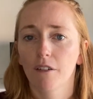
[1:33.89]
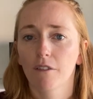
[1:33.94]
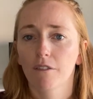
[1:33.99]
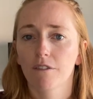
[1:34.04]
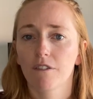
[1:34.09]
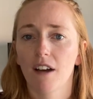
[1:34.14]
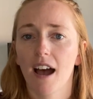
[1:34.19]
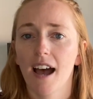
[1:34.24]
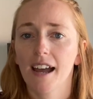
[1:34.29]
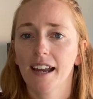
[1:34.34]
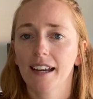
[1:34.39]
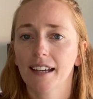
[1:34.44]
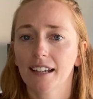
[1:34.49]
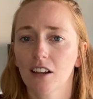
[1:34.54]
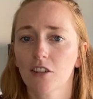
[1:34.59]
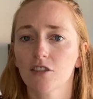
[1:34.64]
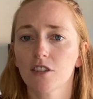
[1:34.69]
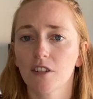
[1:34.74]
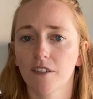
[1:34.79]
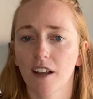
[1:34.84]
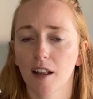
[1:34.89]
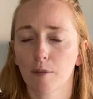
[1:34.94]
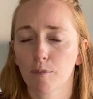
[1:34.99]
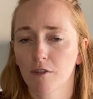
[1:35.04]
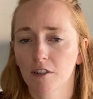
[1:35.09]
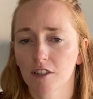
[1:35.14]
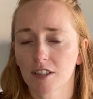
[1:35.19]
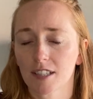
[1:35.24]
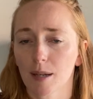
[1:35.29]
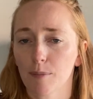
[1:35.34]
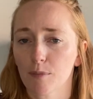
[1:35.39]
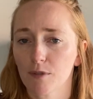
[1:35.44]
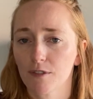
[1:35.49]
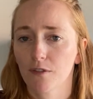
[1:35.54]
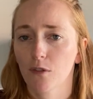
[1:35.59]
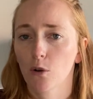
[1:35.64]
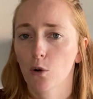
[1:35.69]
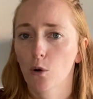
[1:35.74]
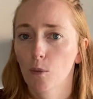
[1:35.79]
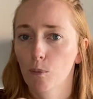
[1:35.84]
find lots of helpful tips
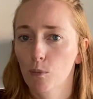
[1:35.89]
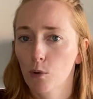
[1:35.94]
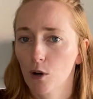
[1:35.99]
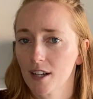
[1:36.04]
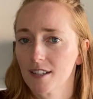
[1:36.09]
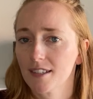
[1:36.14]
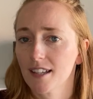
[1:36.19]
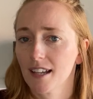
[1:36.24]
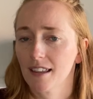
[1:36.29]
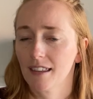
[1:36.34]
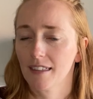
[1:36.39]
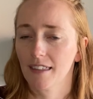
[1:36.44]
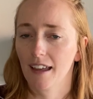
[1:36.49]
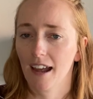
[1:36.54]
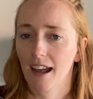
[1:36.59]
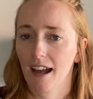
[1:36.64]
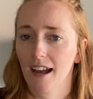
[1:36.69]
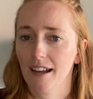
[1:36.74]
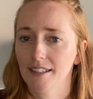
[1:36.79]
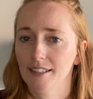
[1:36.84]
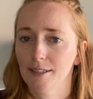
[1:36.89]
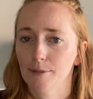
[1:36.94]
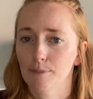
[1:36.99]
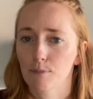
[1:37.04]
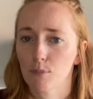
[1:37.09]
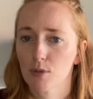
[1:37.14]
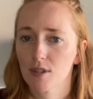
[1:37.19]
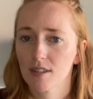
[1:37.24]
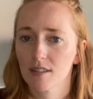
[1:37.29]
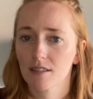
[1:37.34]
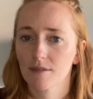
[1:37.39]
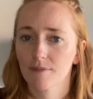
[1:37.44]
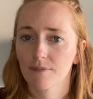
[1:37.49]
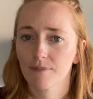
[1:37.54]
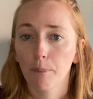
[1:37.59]
for pricing their items.